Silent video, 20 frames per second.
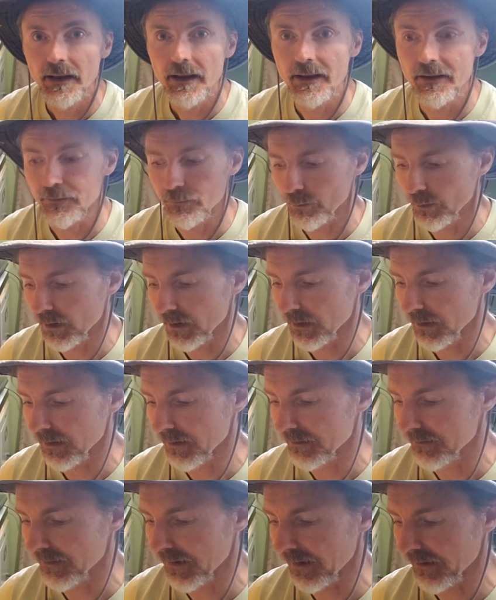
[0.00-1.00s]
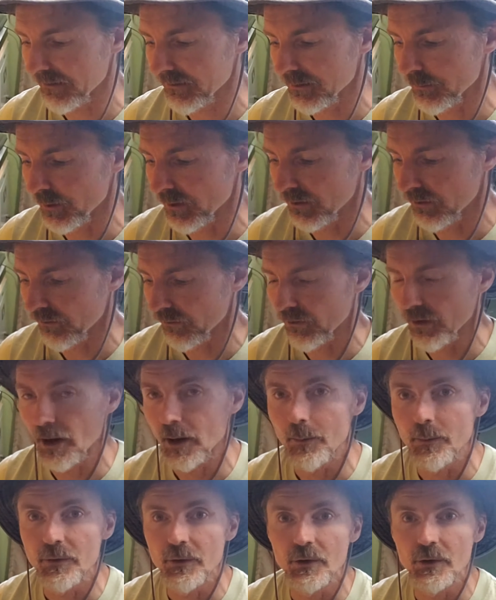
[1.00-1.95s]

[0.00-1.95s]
as well as estimates from